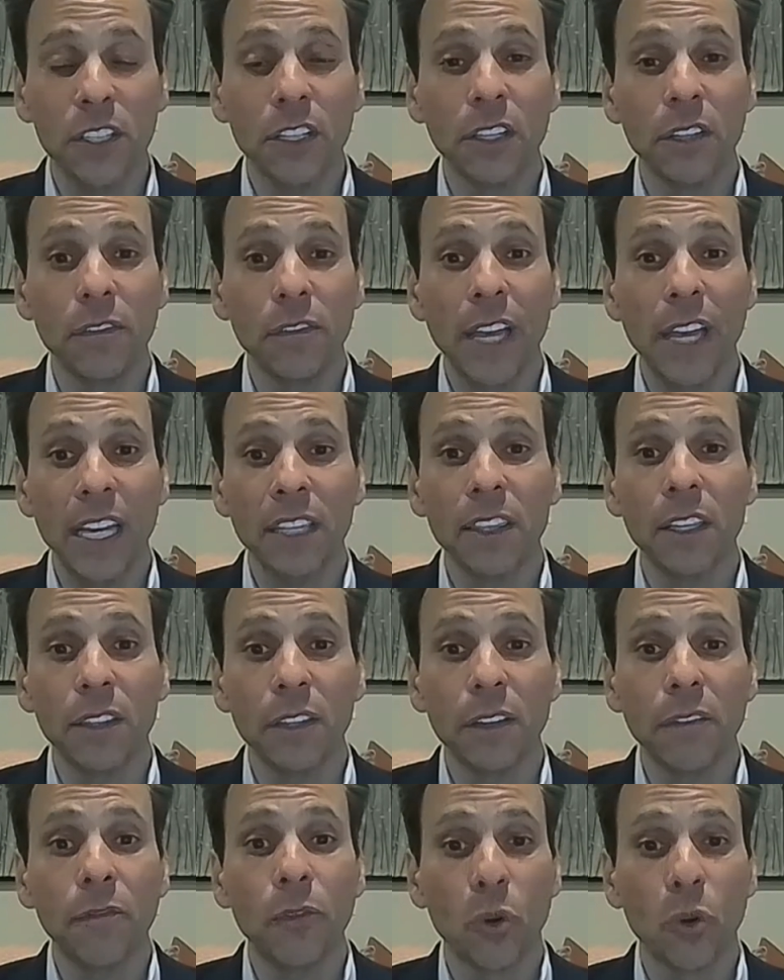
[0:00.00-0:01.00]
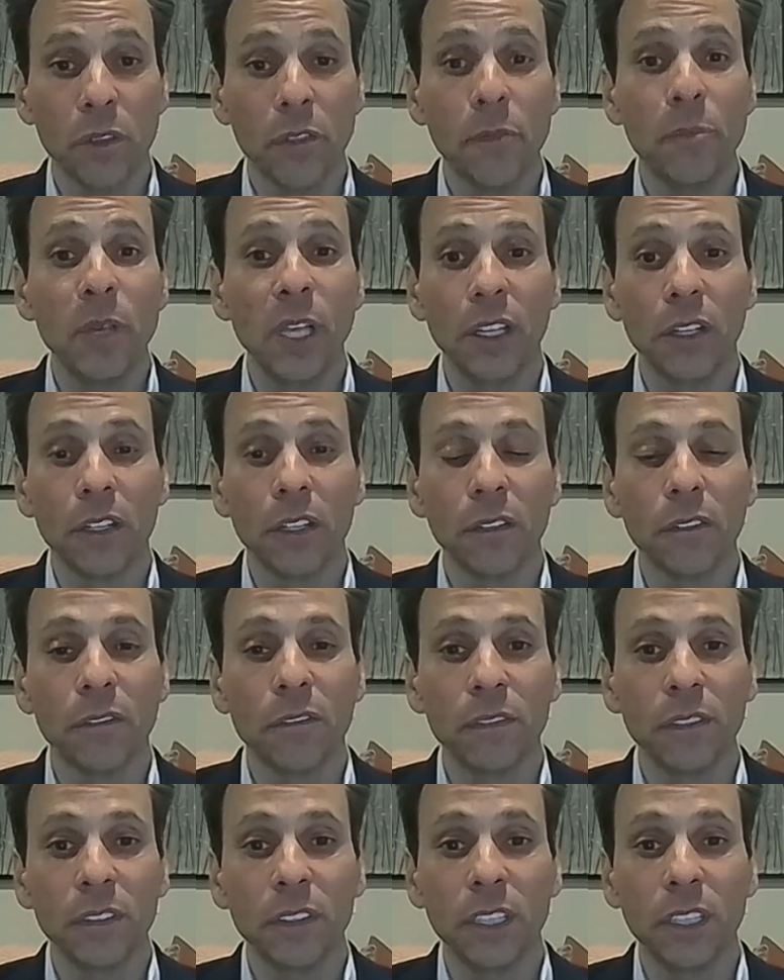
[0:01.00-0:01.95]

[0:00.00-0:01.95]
to the fact that the fourth pillar of